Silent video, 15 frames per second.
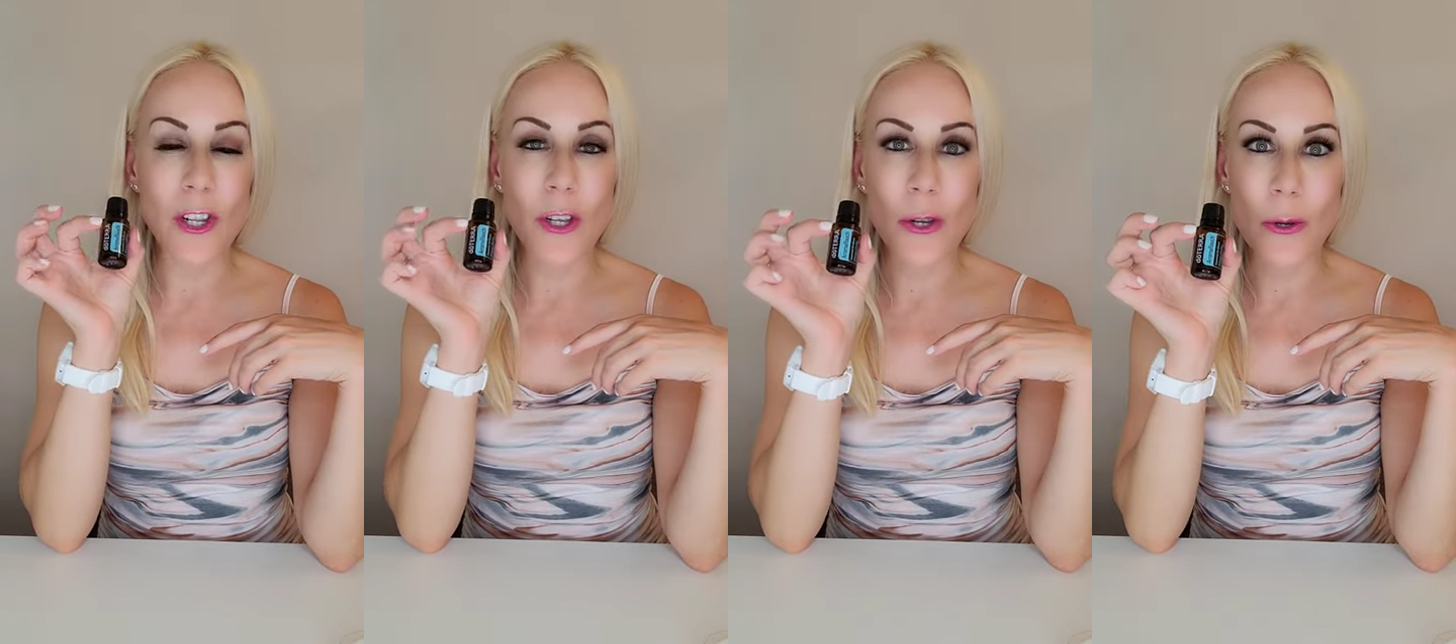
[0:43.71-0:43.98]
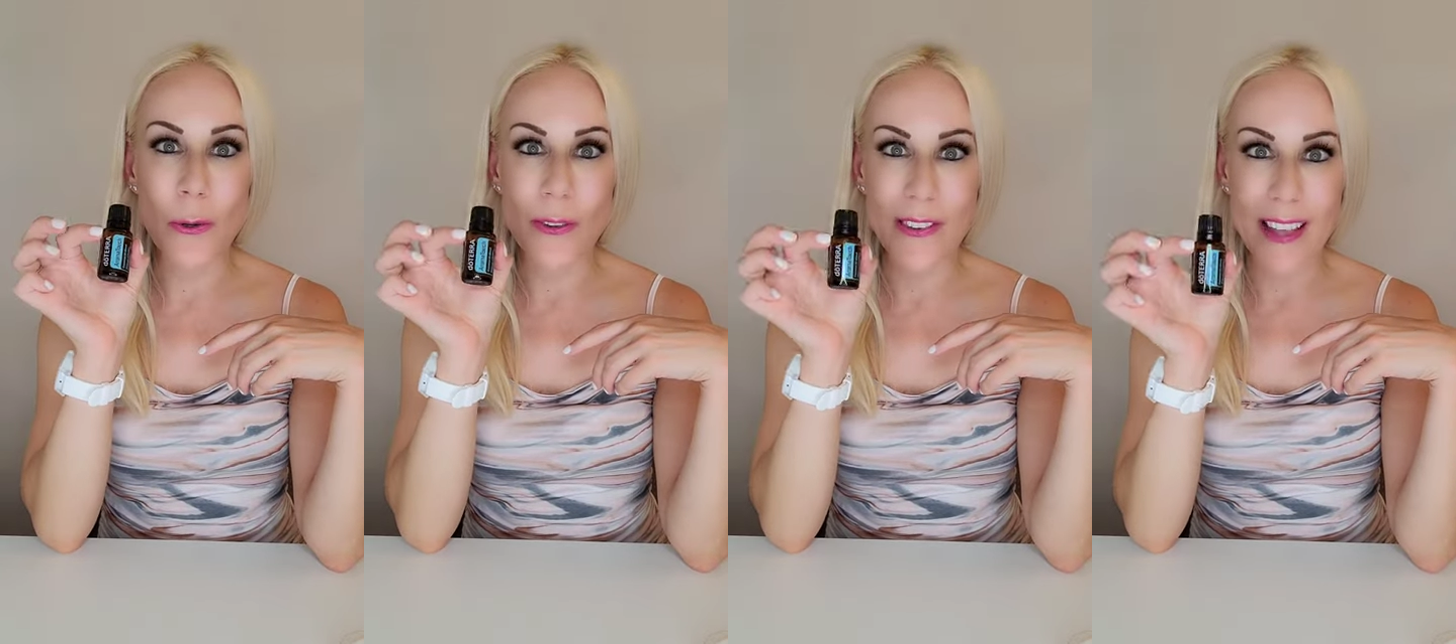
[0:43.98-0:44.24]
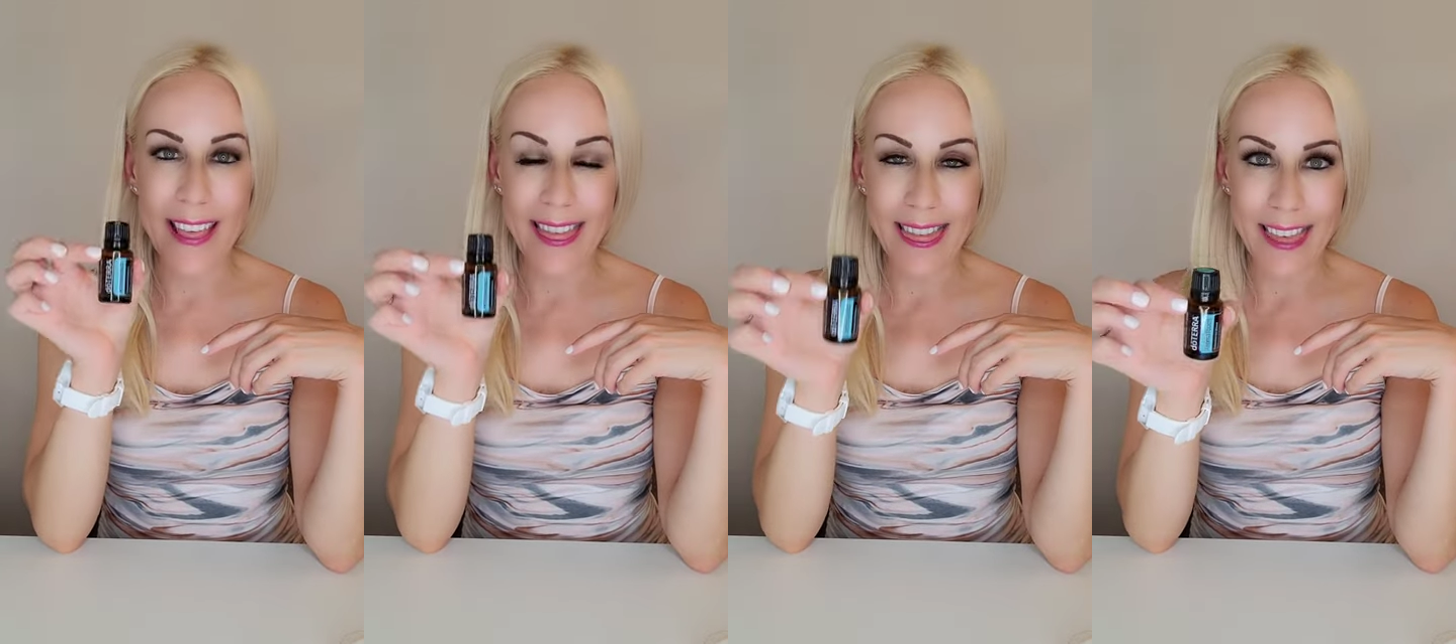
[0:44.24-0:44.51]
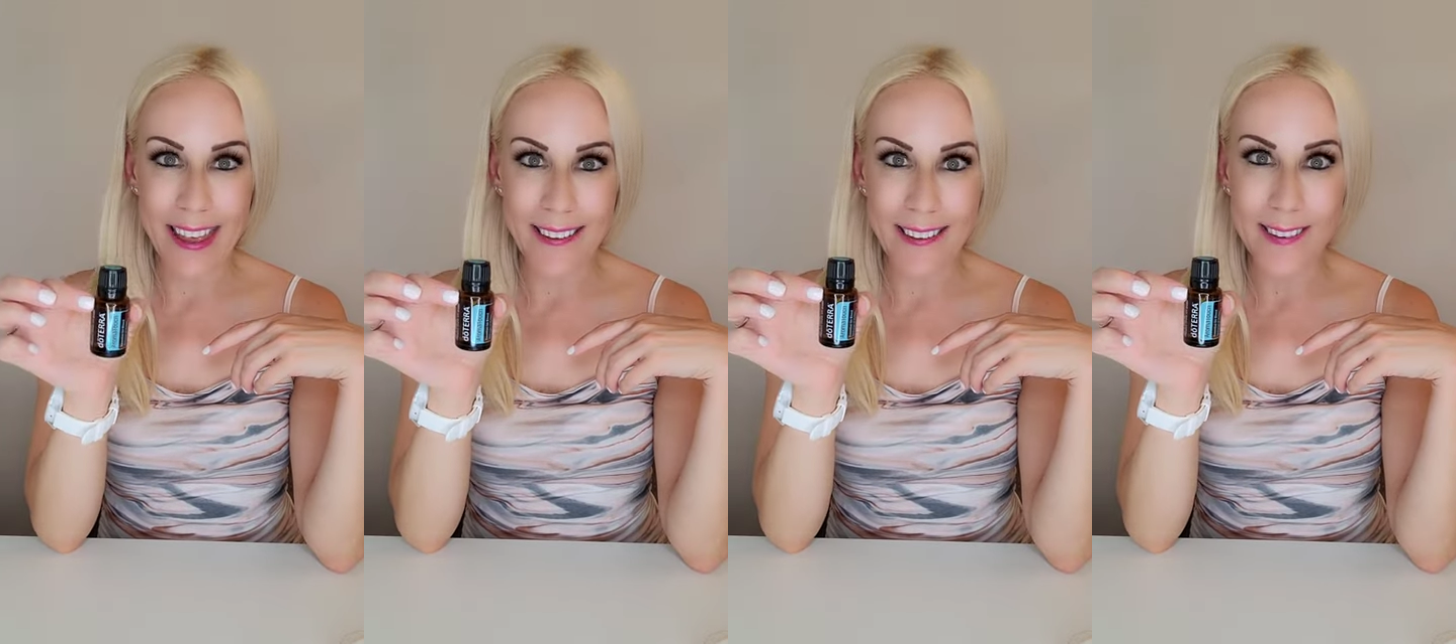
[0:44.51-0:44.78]
use
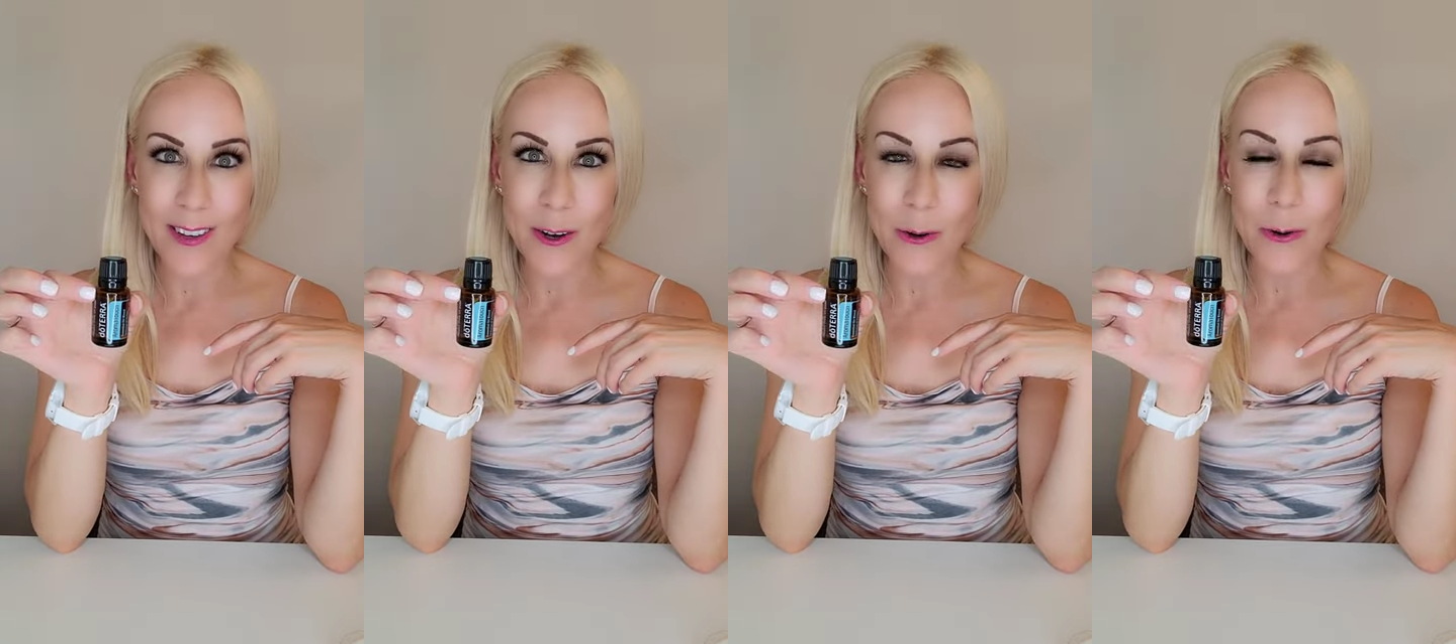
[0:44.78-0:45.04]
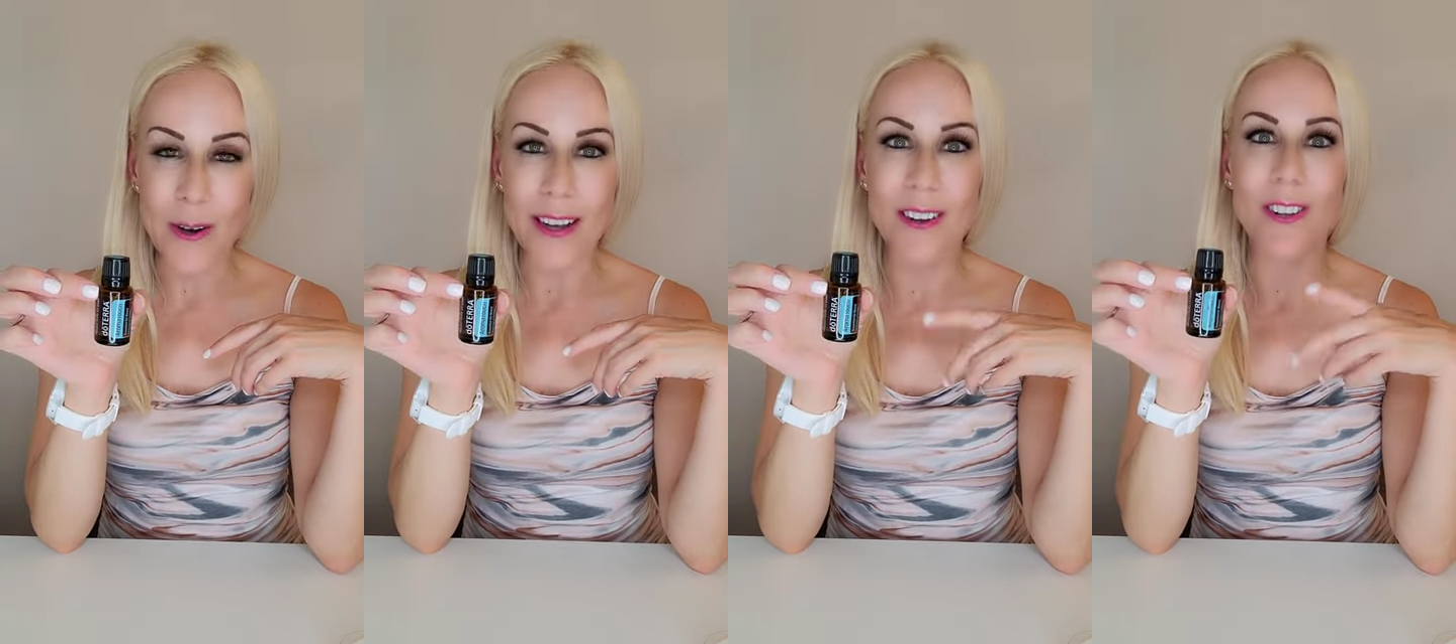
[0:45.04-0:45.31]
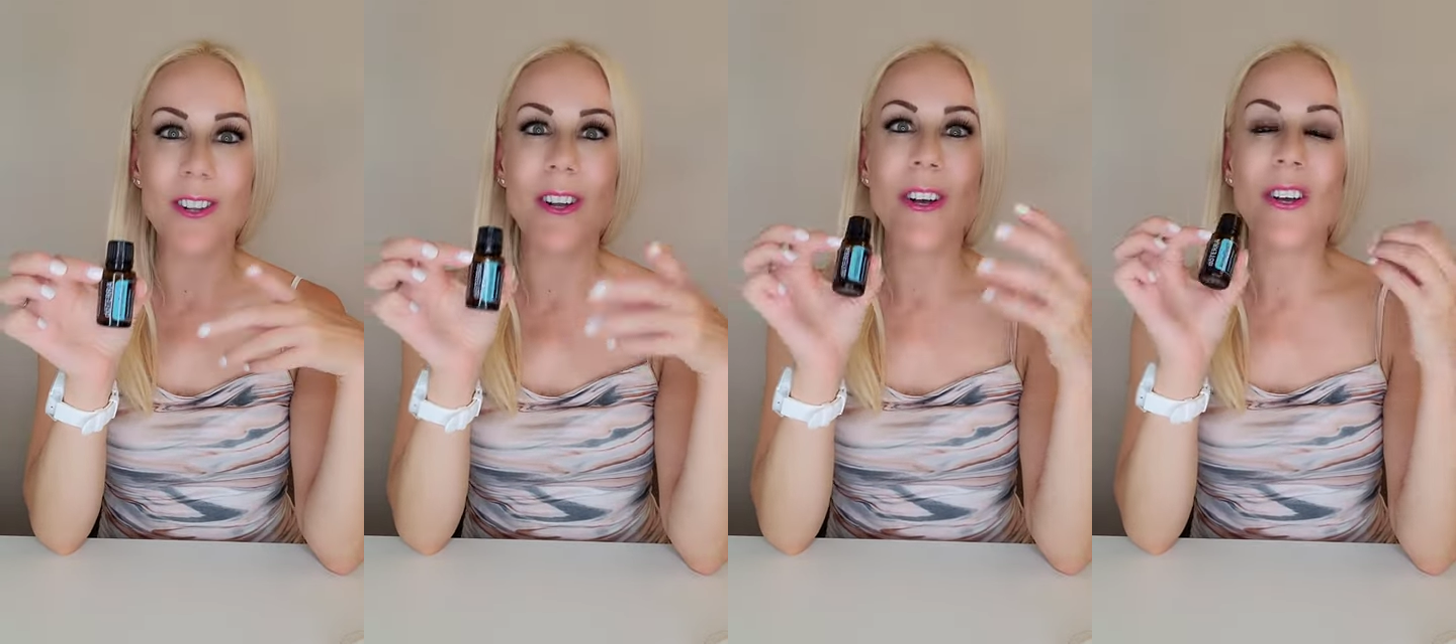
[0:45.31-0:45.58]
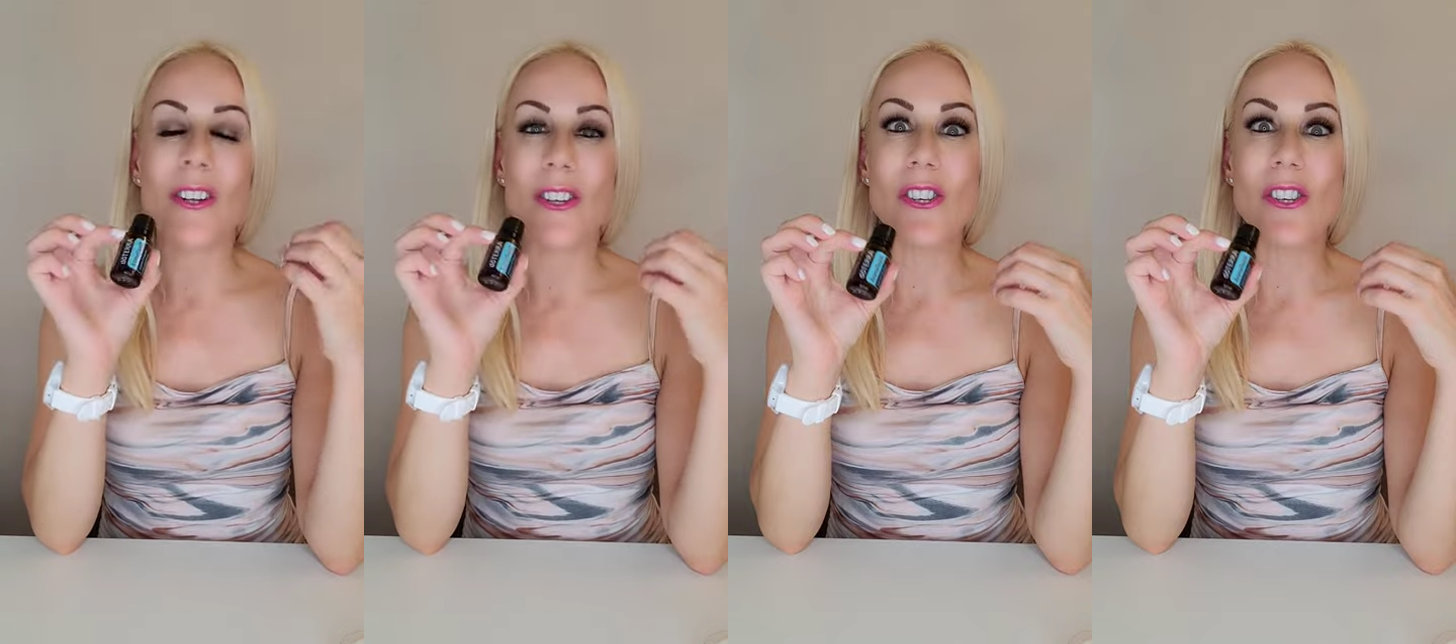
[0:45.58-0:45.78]
this oil